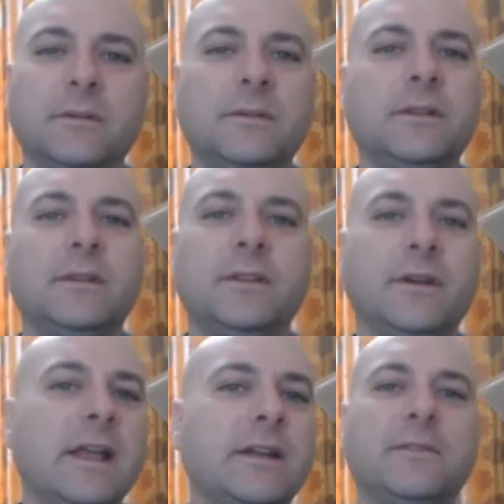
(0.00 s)

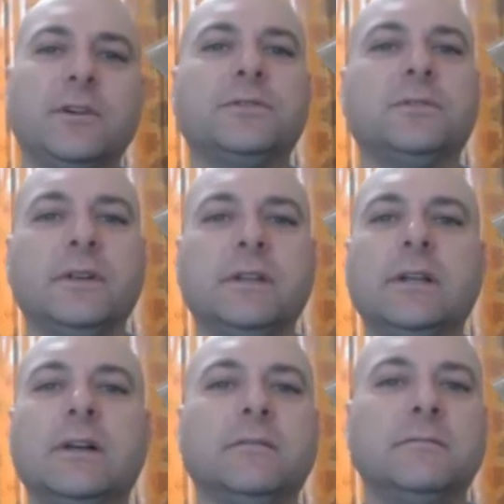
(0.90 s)
their
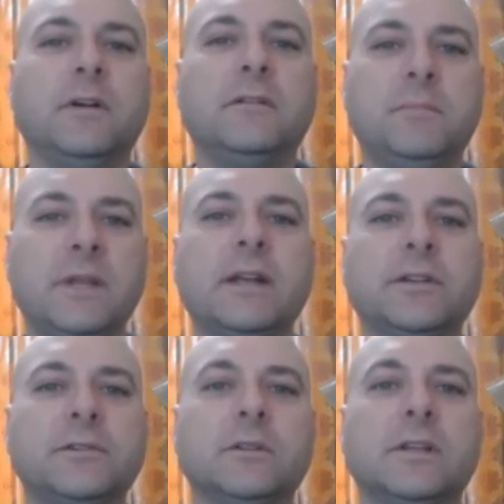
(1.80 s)
anniversary of being
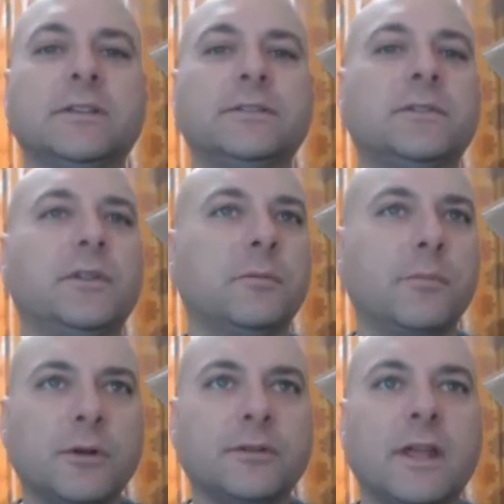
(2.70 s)
on your list, their
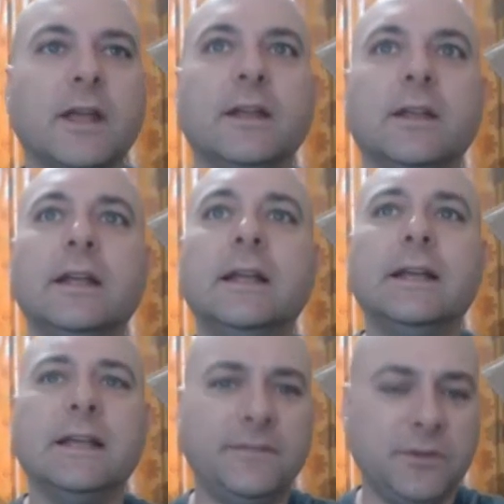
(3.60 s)
birthday,
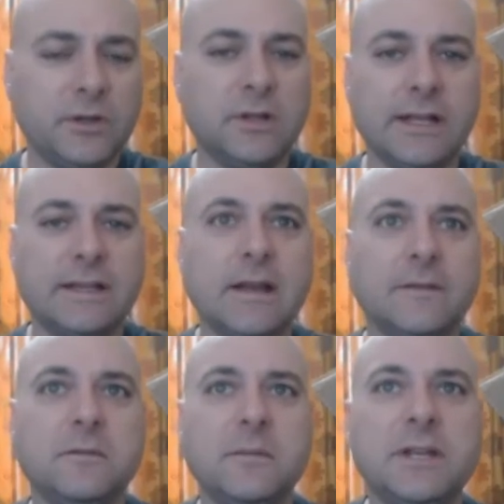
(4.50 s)
if you collect that
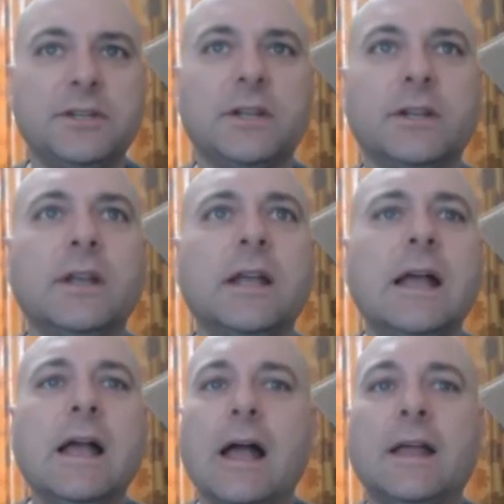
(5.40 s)
information.
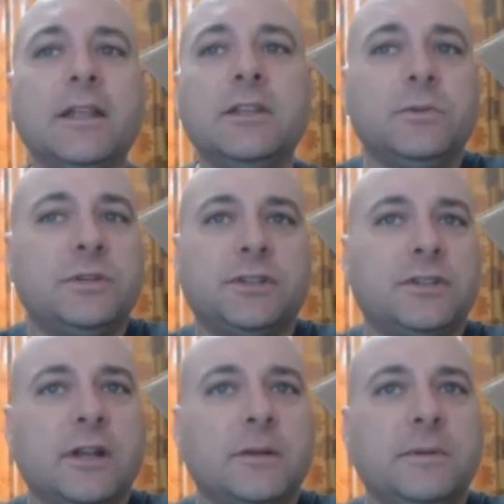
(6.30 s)
And then you would just
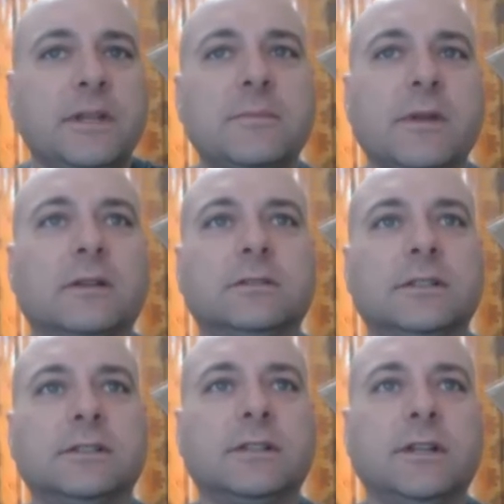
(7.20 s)
set up an email,
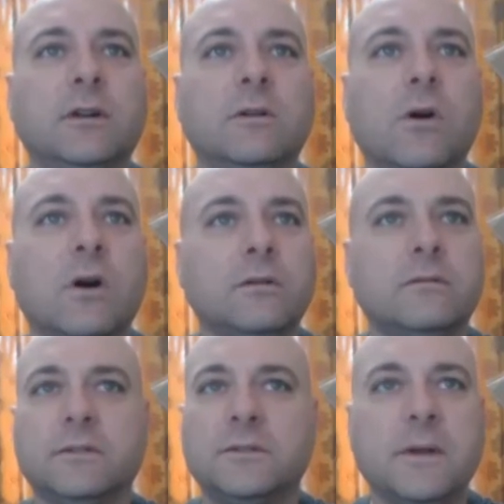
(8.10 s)
just,
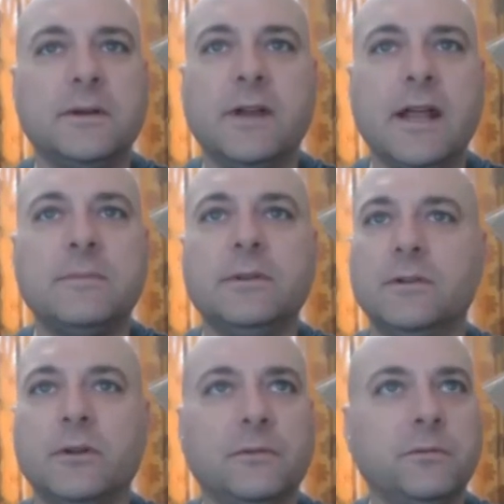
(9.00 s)
autoresponder name, and
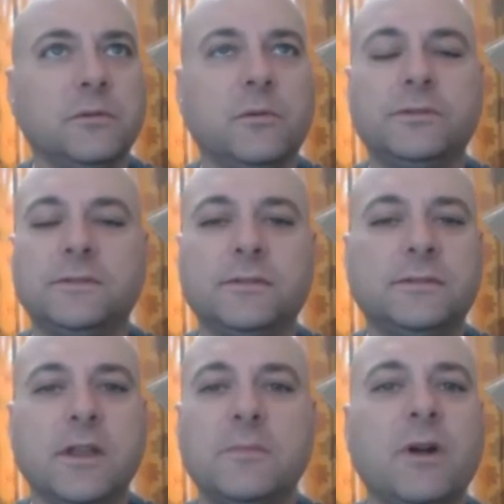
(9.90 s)
you go through the
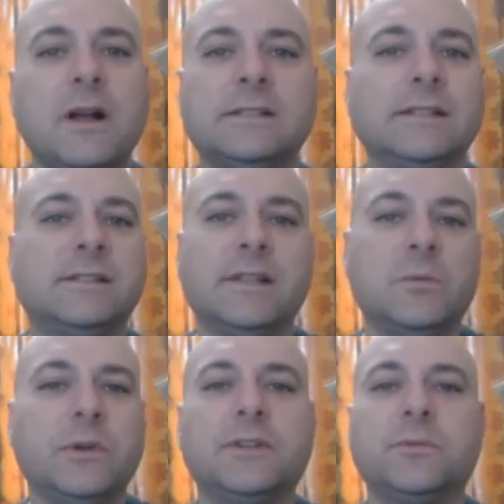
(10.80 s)
same processes
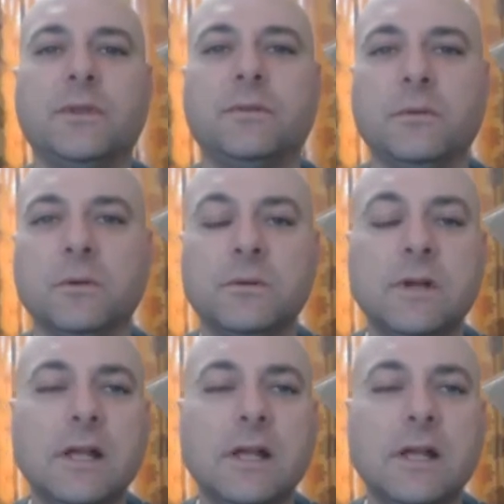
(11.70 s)
that we just went through,